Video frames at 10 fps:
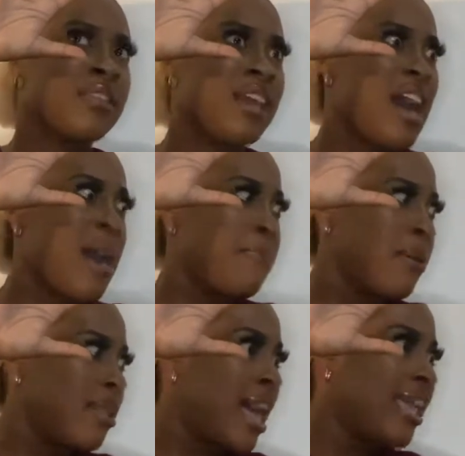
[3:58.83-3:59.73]
I
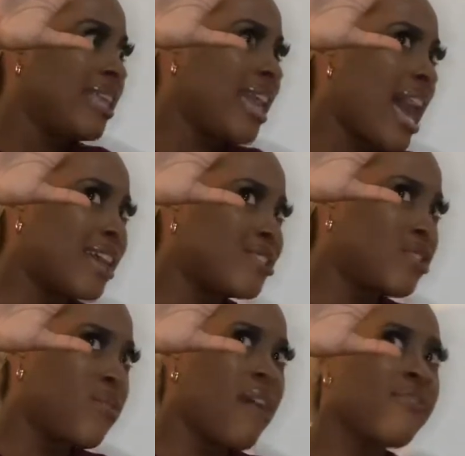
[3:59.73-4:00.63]
politely asked
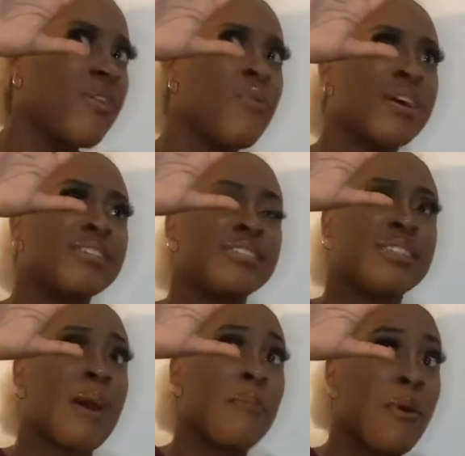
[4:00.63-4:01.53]
whoever it was to
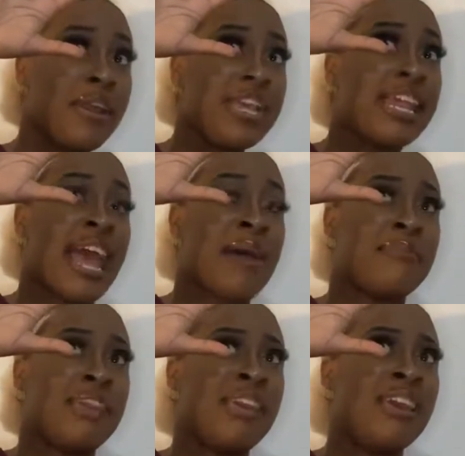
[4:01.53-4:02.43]
stop pointing it at
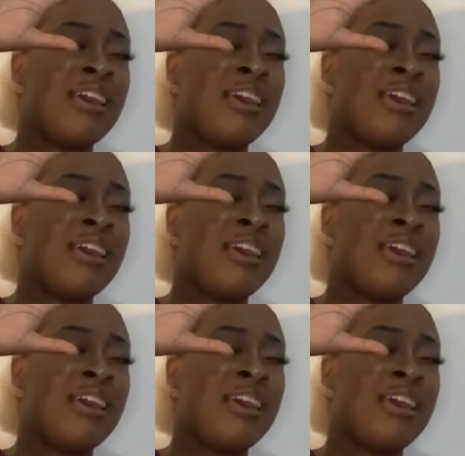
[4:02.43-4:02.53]
me,